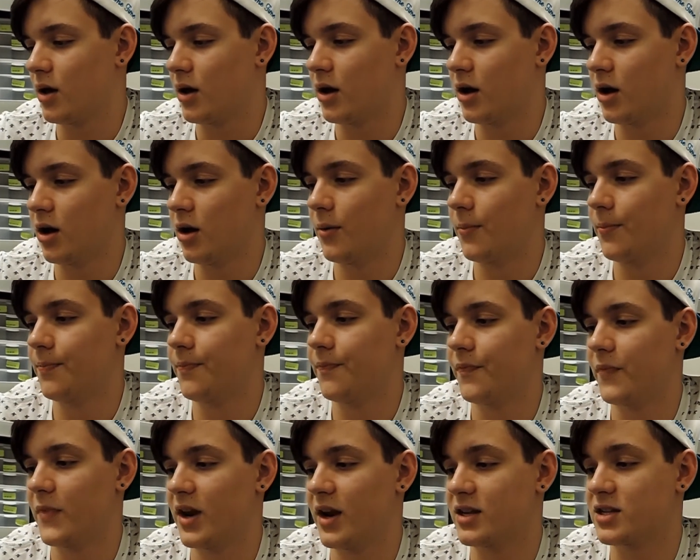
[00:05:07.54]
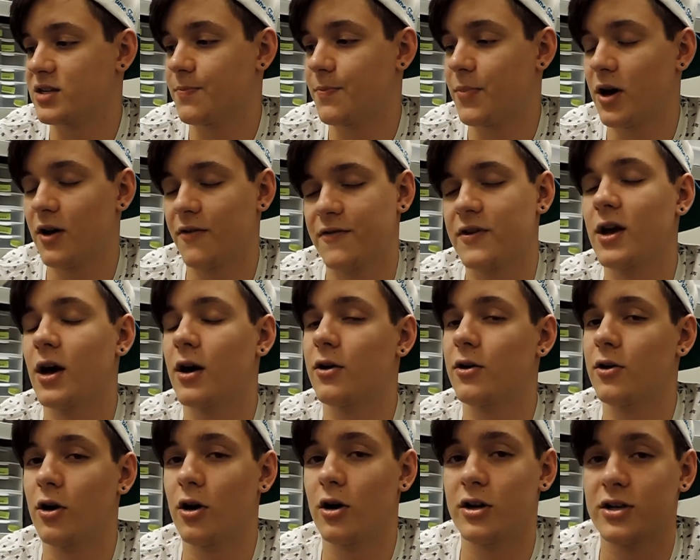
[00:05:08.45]
It has a puff
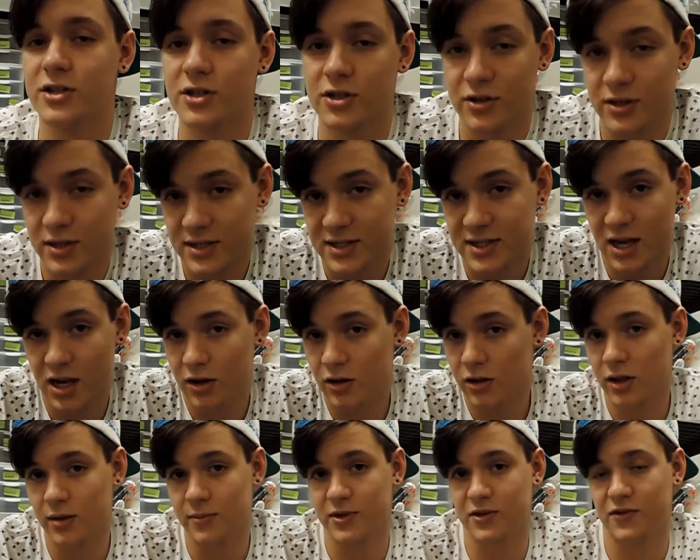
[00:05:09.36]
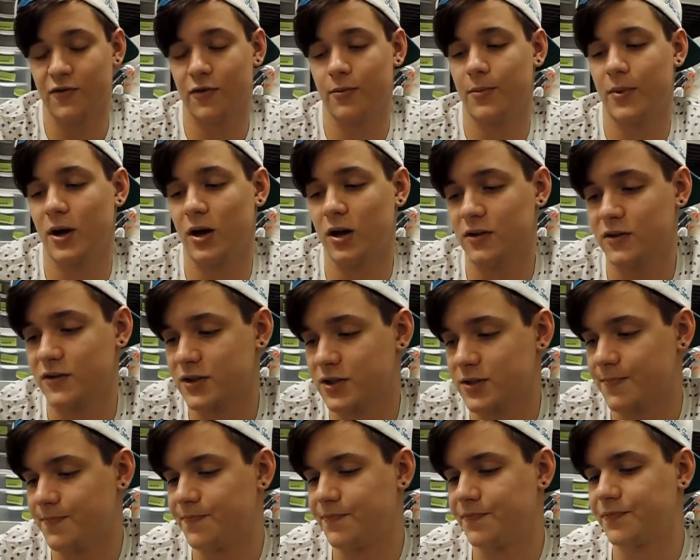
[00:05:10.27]
counter on it, so you can set your limits for
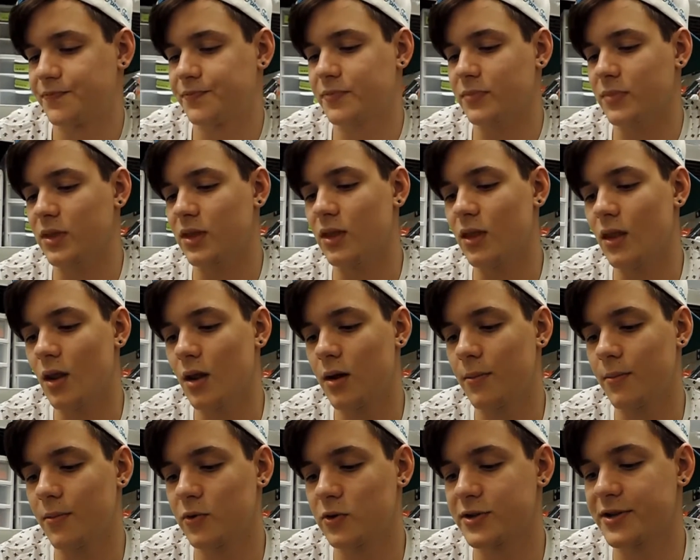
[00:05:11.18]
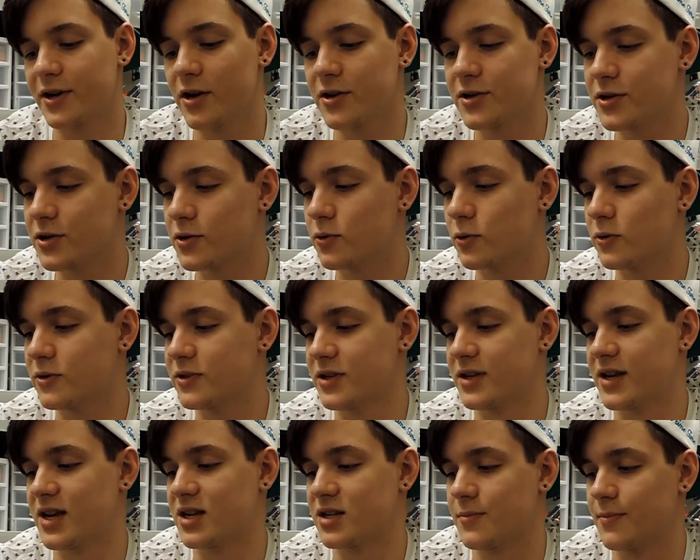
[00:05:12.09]
puffs. What's also cool is
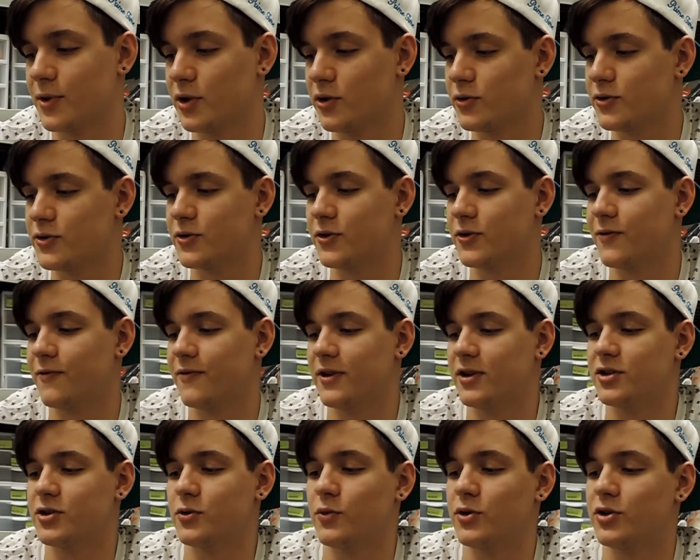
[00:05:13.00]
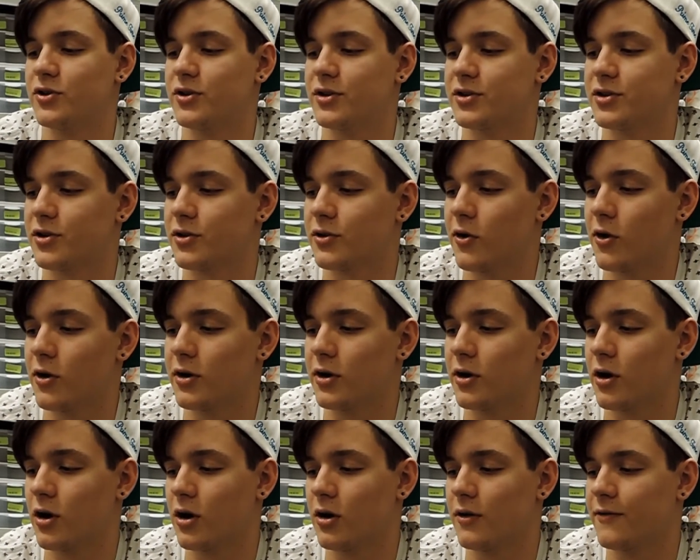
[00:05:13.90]
it has a Bluetooth feature, which you can turn on
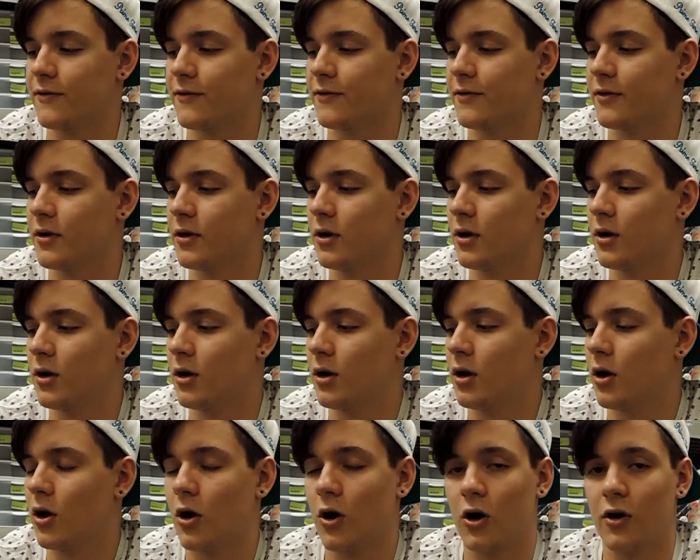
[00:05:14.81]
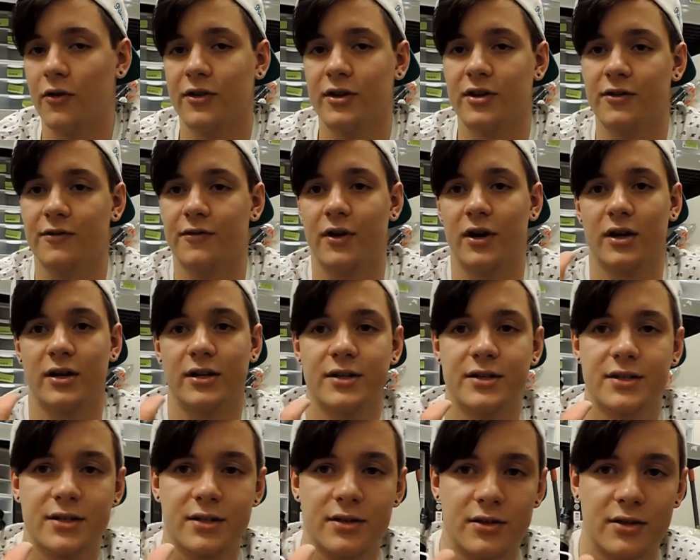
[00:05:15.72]
and off on the
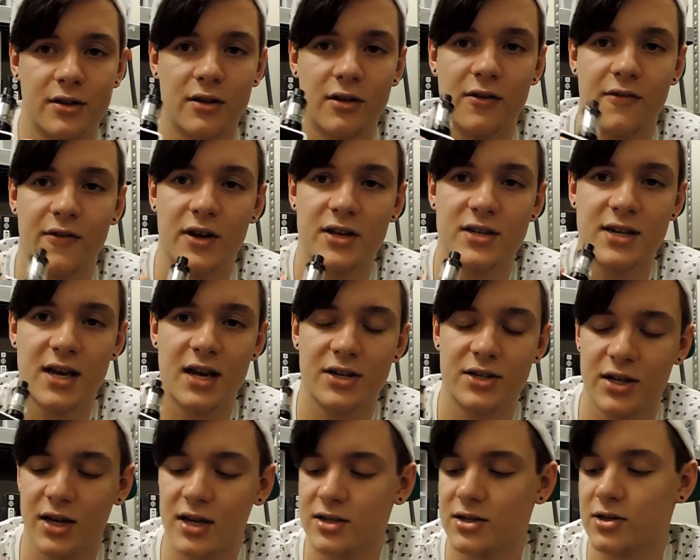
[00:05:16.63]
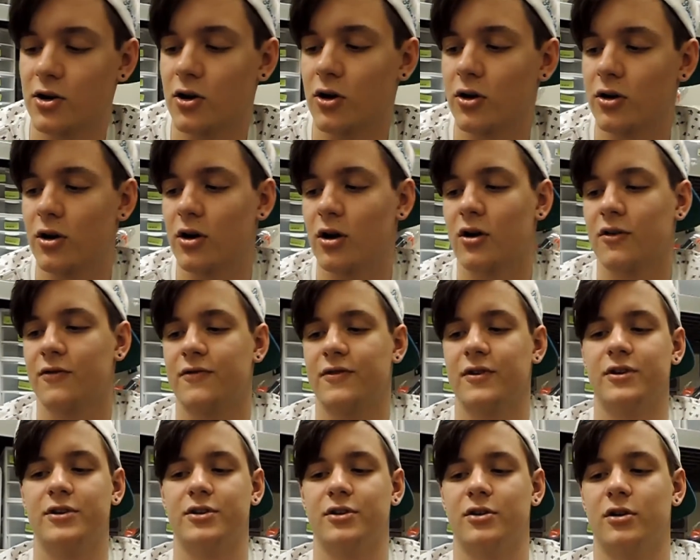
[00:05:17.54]
device. So the device actually has an on and off
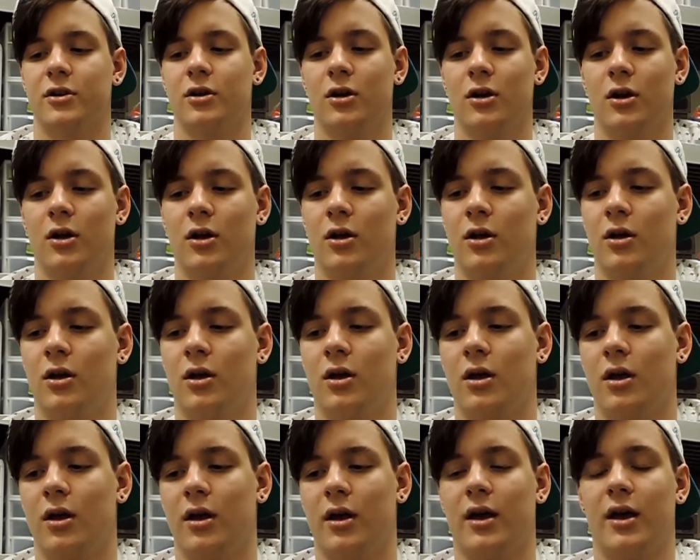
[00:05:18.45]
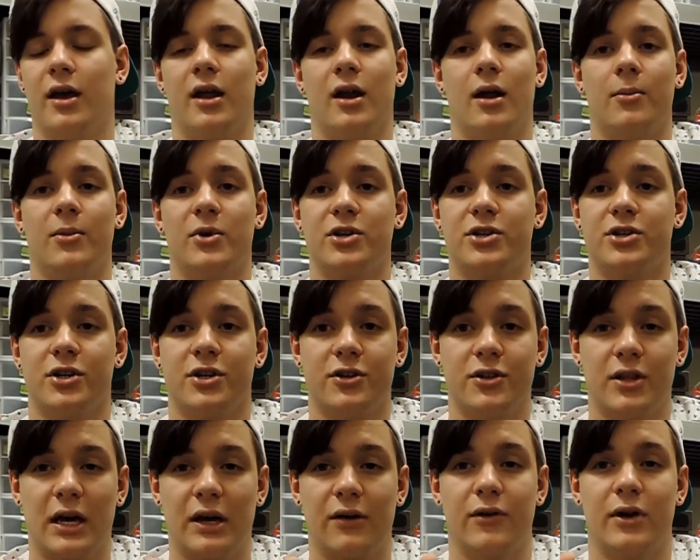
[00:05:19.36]
feature, and I'm going to show
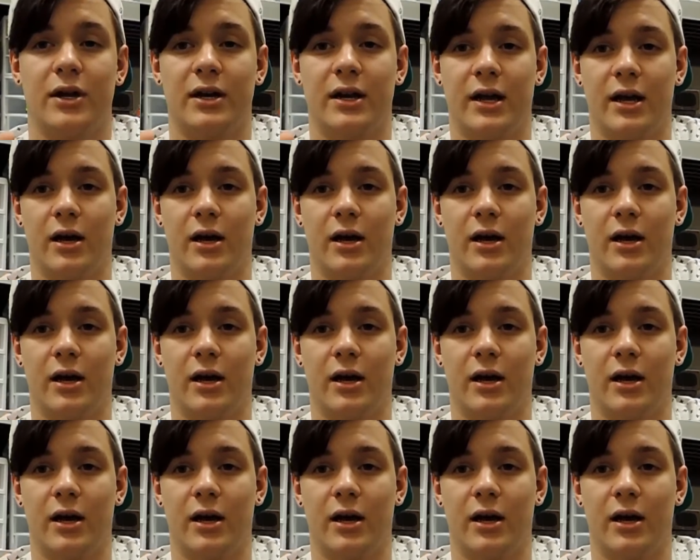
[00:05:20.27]
you that right